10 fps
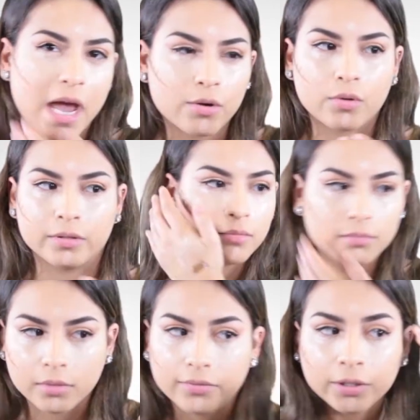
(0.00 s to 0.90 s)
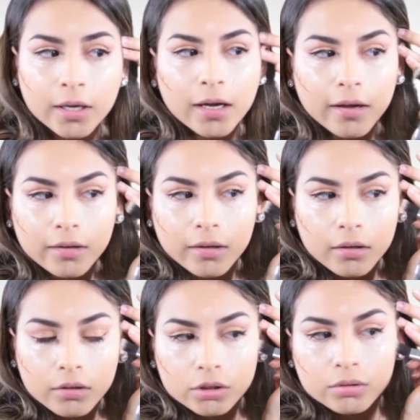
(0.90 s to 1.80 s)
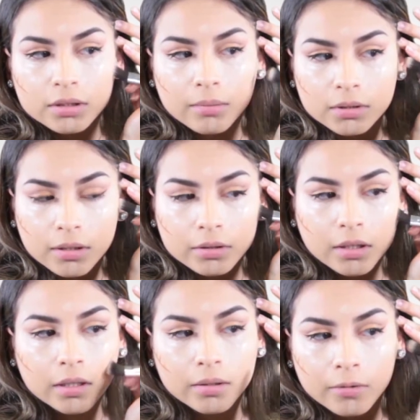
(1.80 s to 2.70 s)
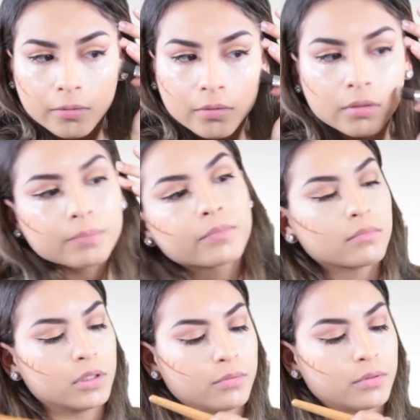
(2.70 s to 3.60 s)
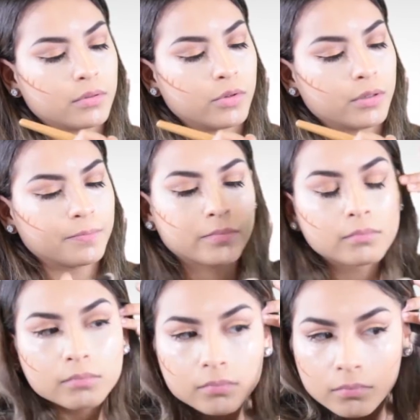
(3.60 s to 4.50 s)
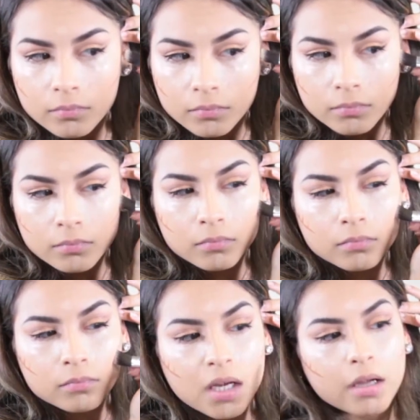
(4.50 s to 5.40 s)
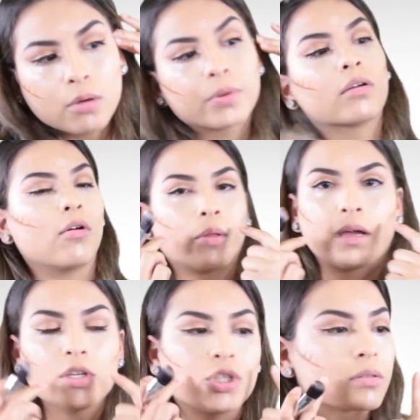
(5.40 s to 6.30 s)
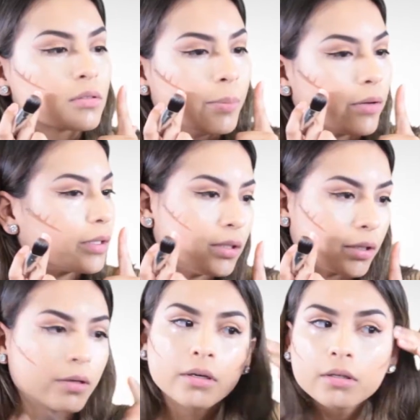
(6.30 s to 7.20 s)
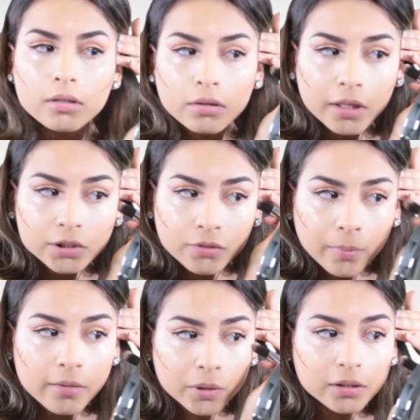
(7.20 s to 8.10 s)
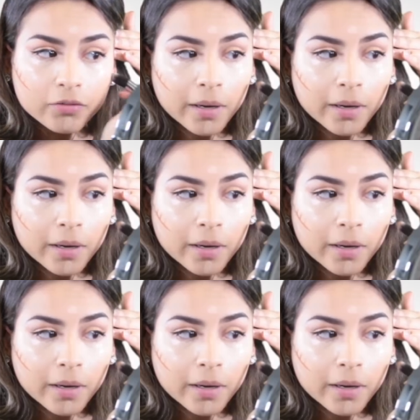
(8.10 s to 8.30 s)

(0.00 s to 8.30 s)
And I like to put the foundation up like I use like little lines, and I just put it upwards. So I always do it upwards.